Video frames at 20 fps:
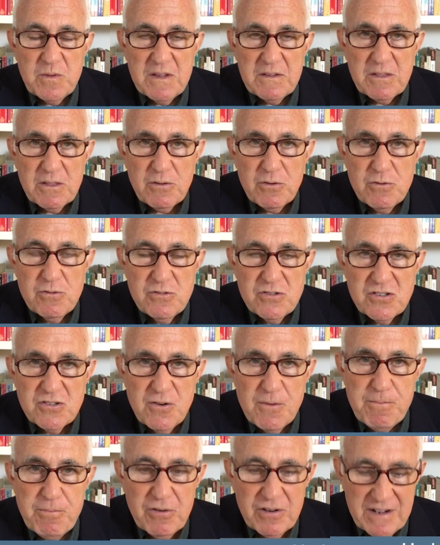through
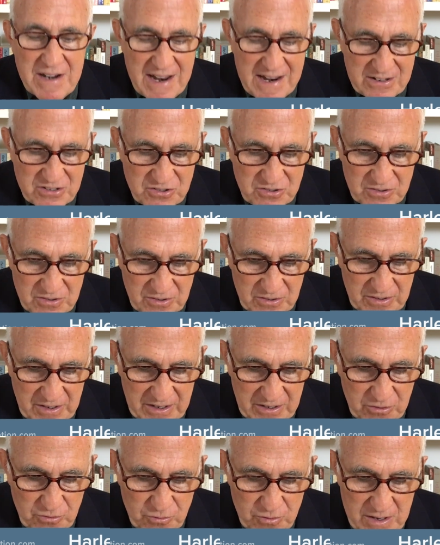supranational
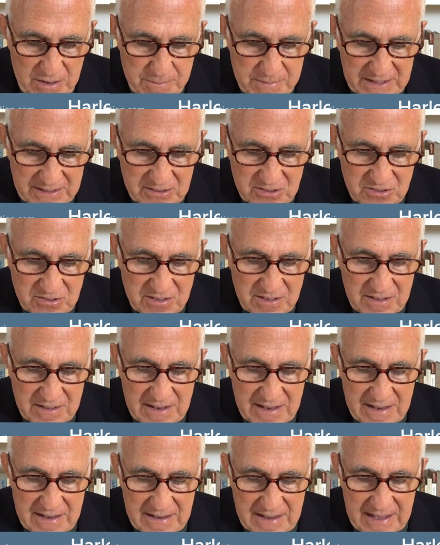agreements
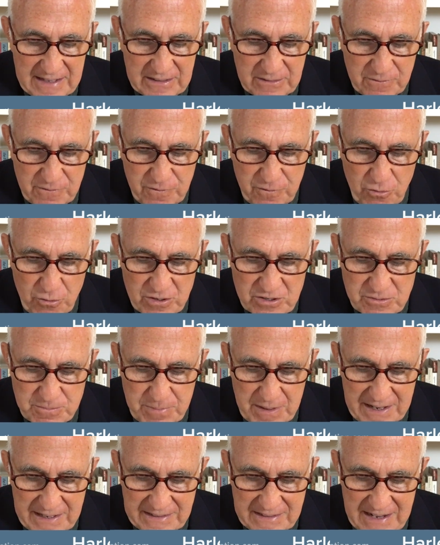and enforced
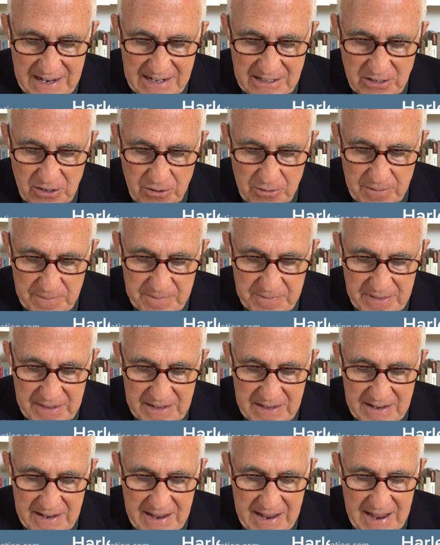by NATO
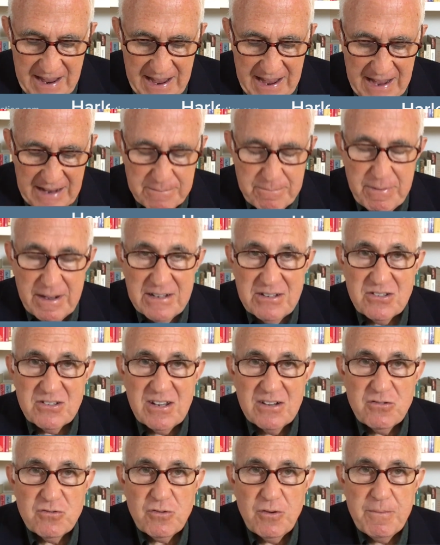and by
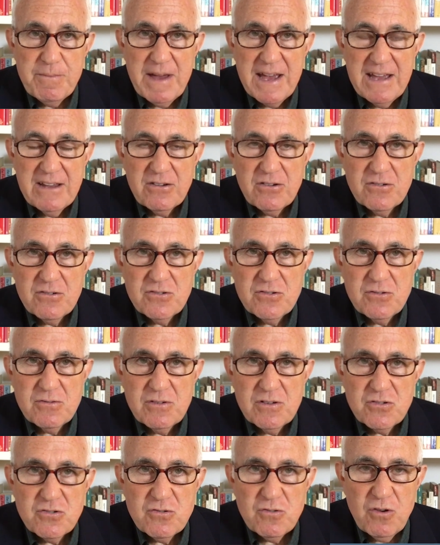central bankers who
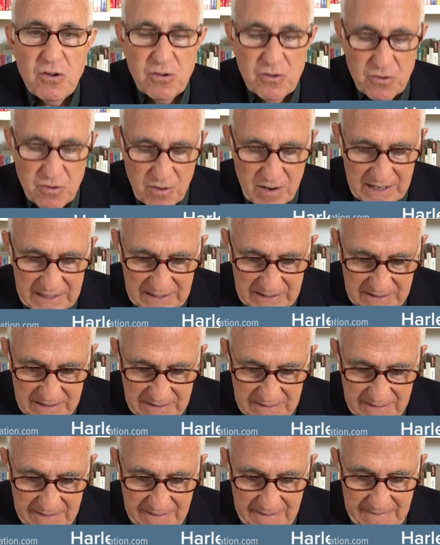control credit.
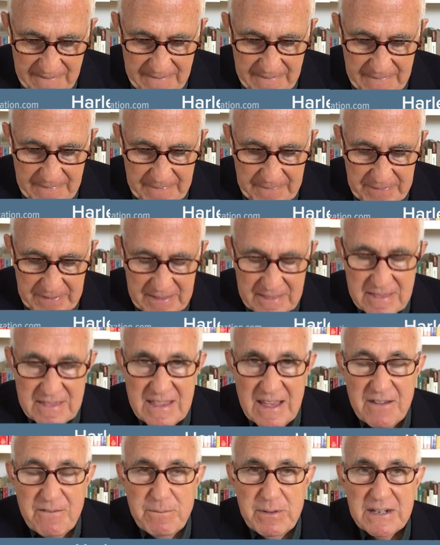
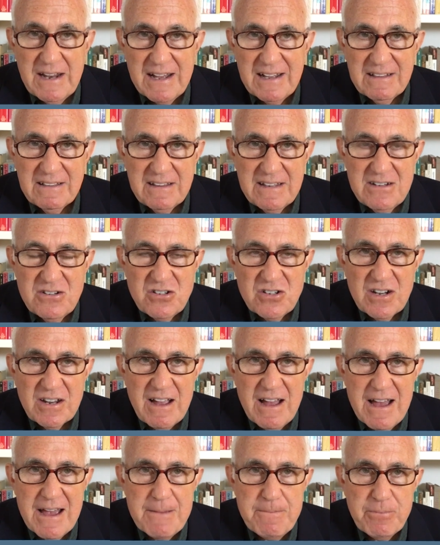They've been unleashing
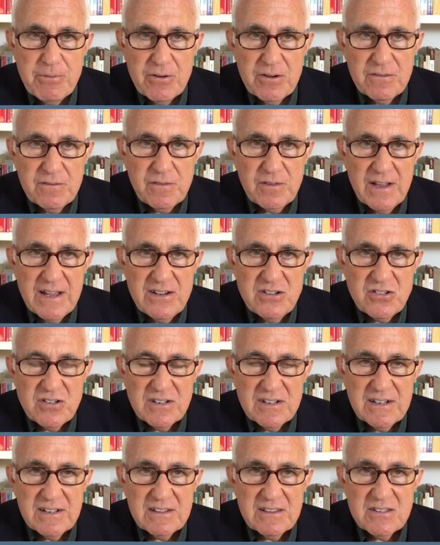
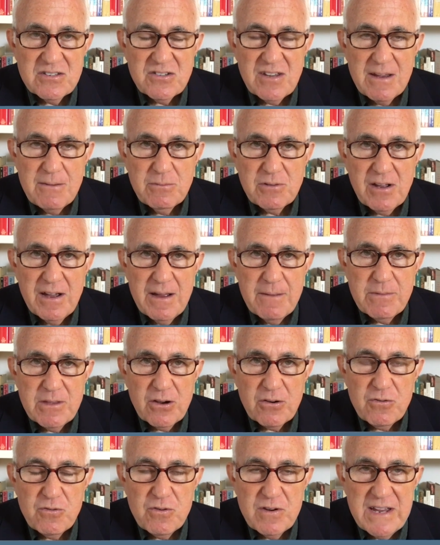hyperinflation at the same time
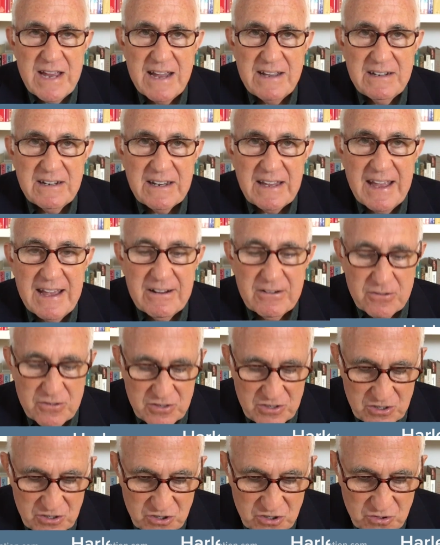they're creating
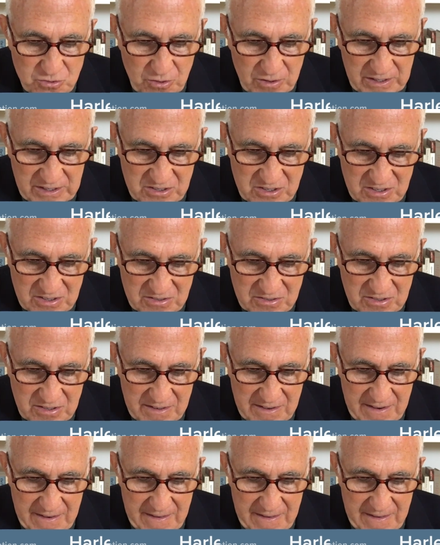energy shortages,